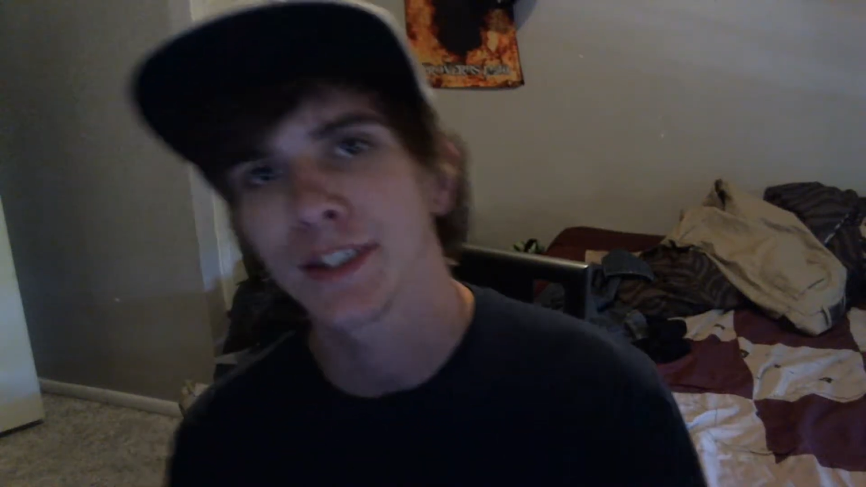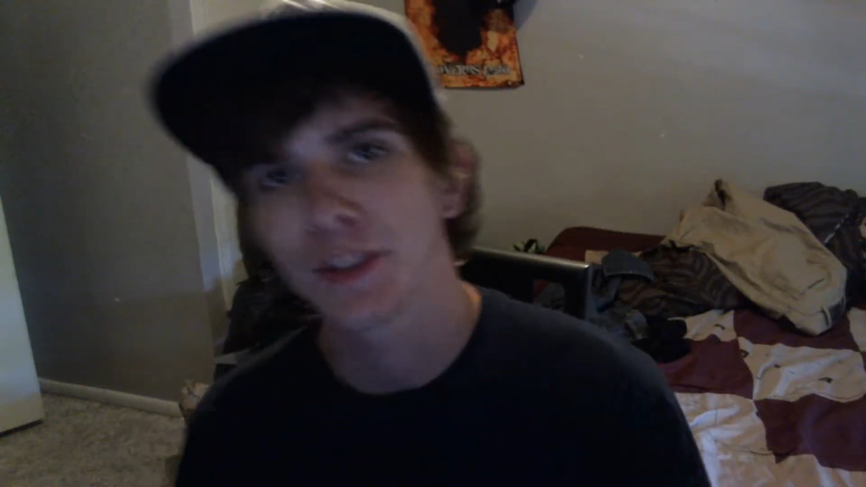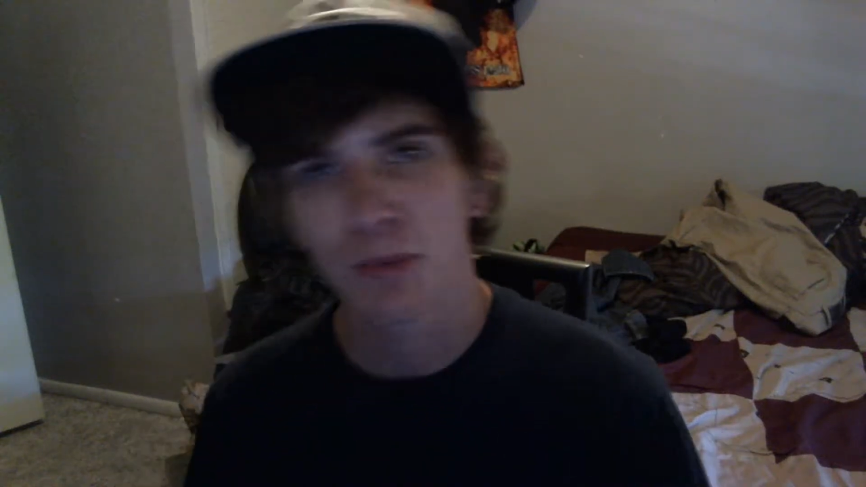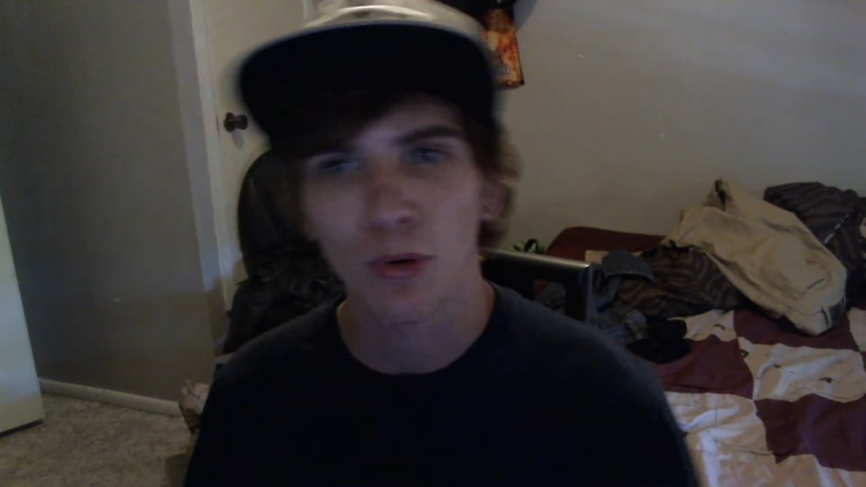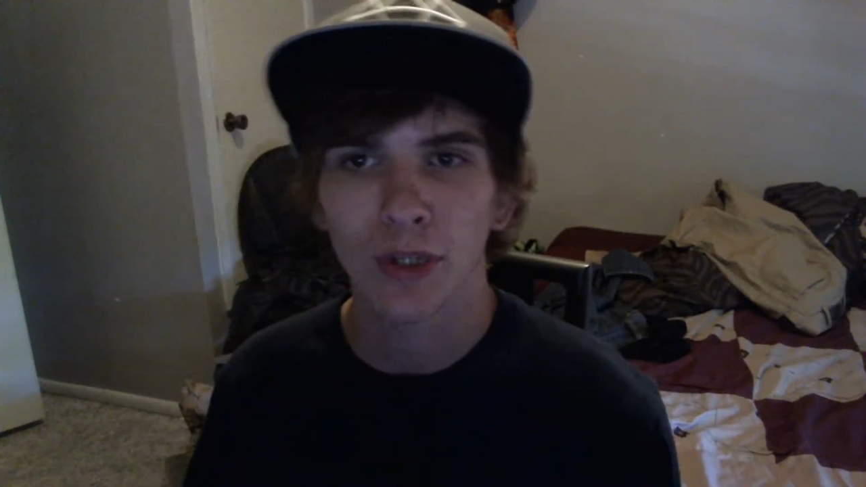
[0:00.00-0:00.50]
It's
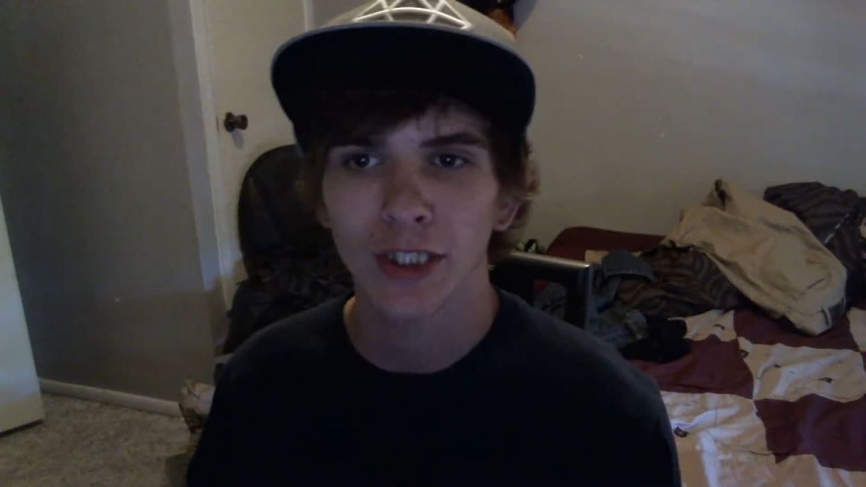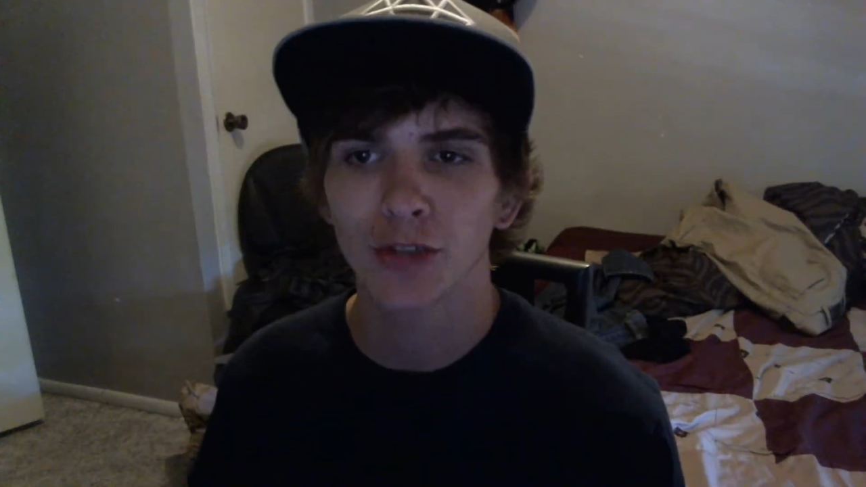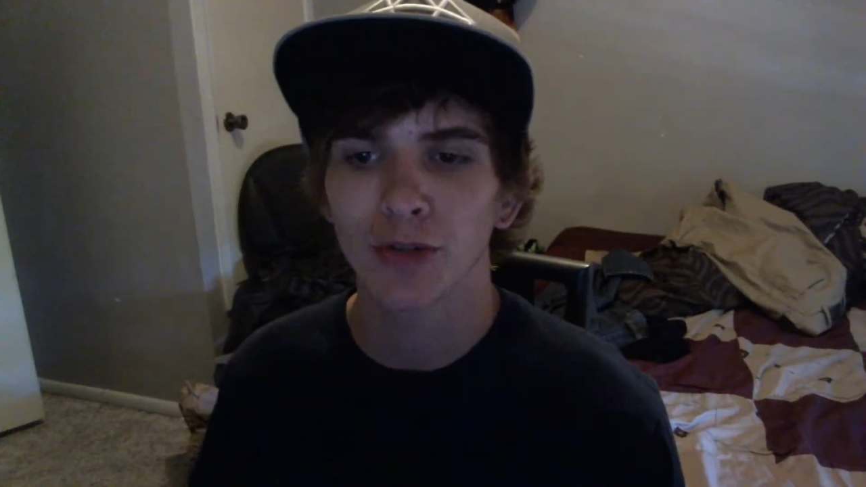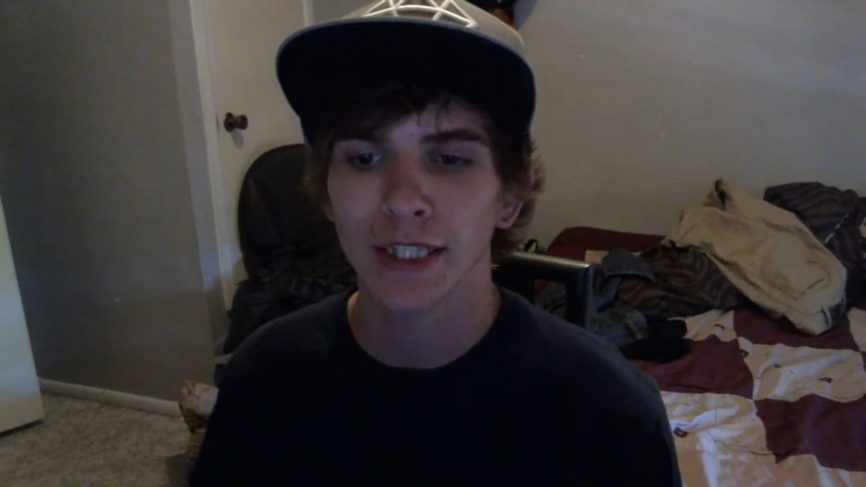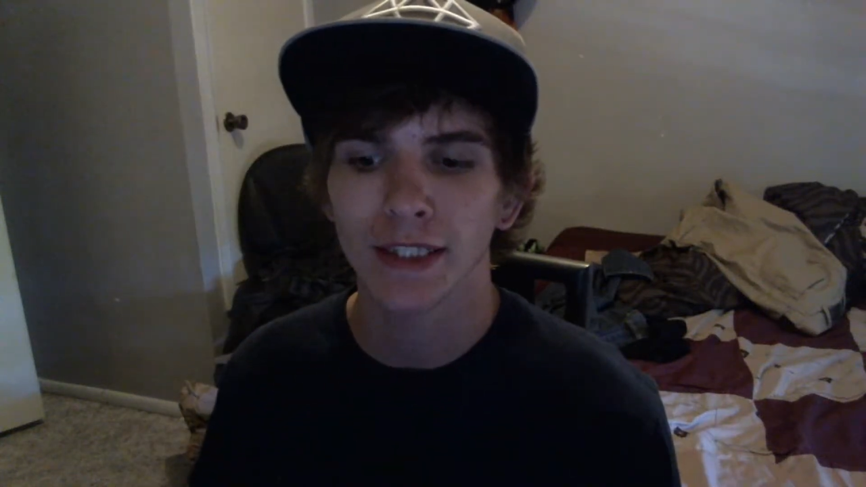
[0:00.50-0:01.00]
your boy
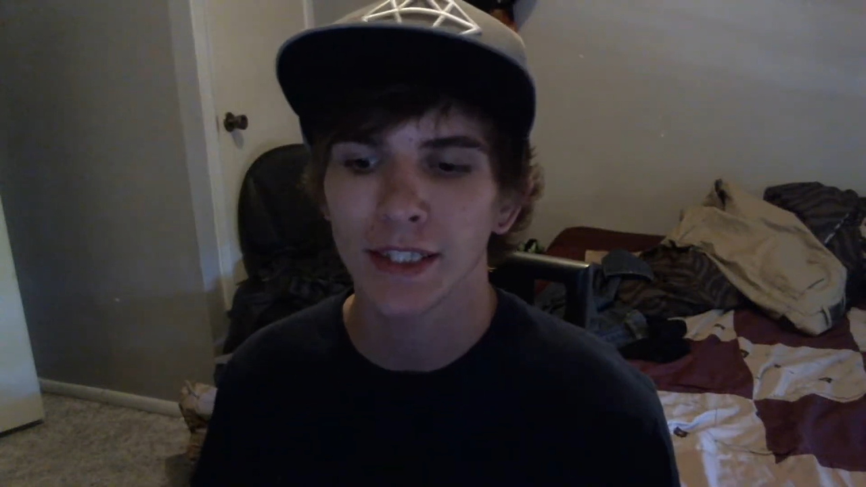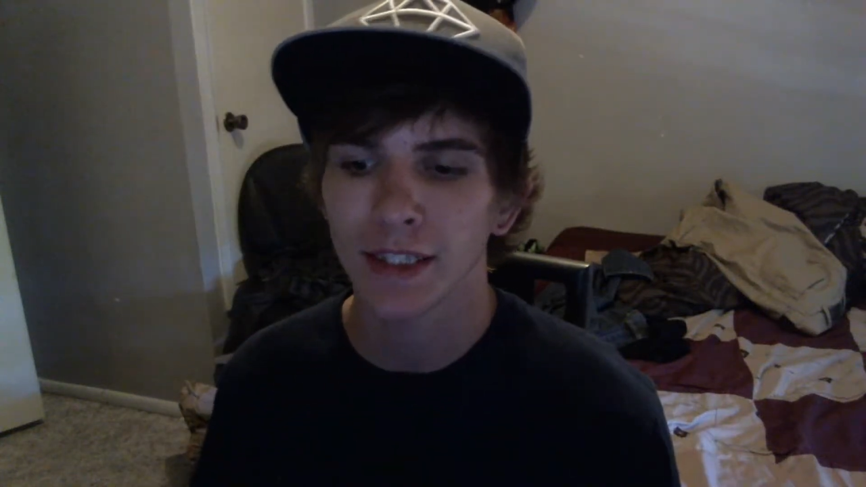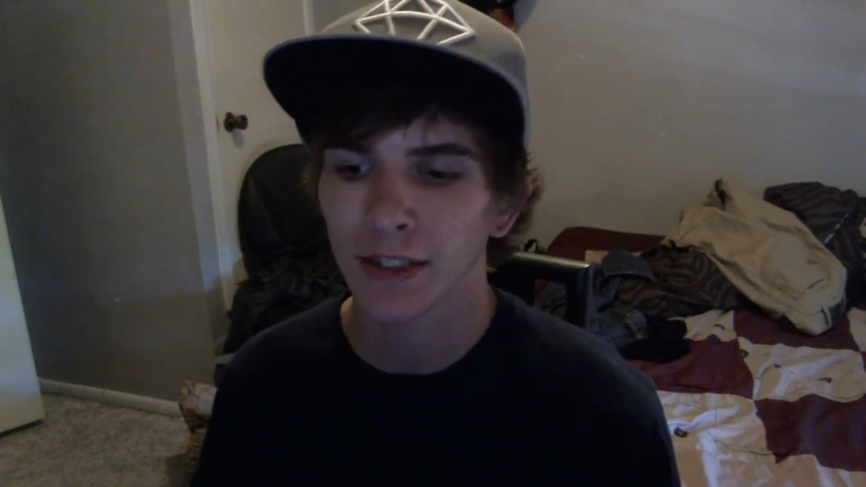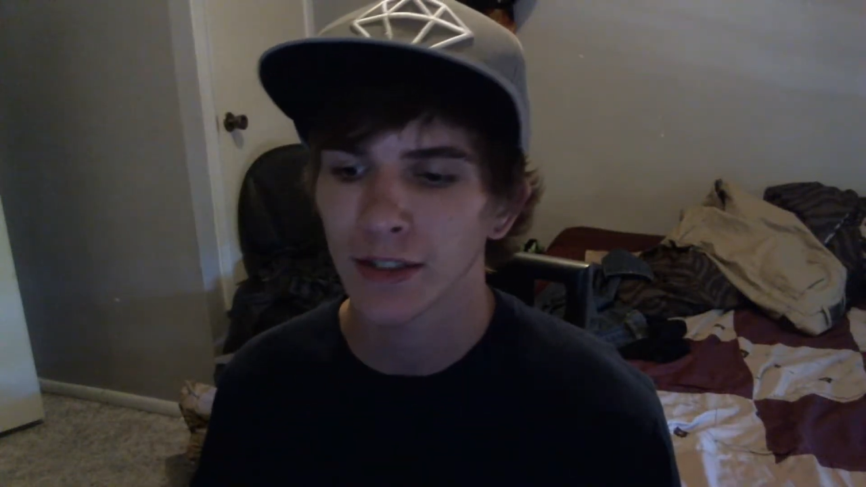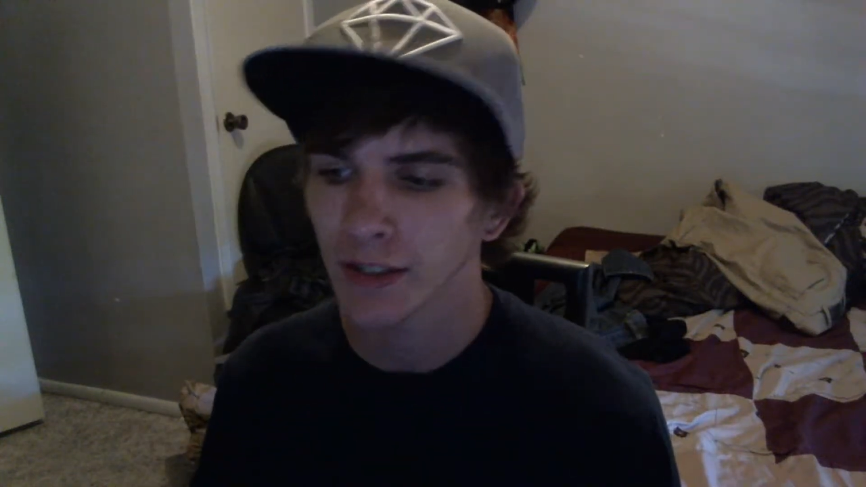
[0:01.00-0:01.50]
Trixz
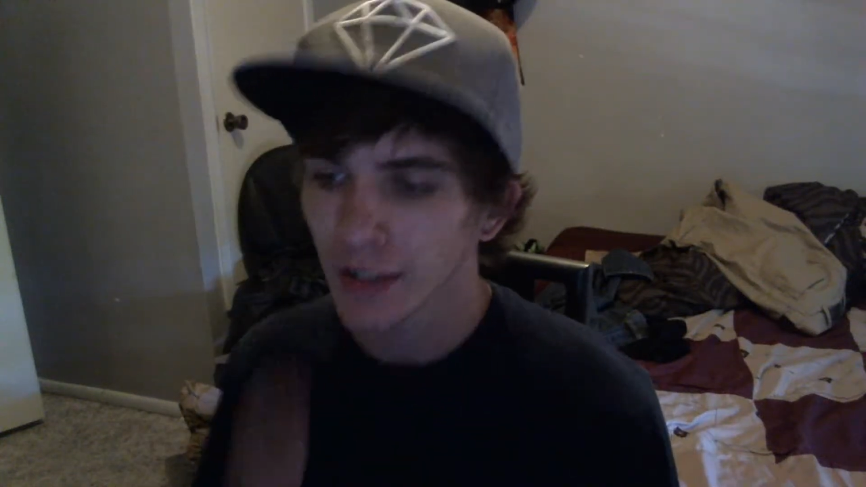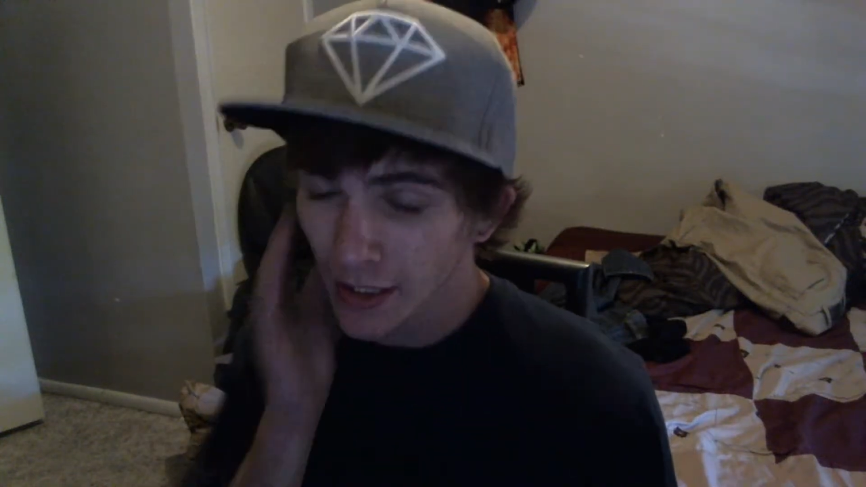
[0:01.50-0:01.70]
here.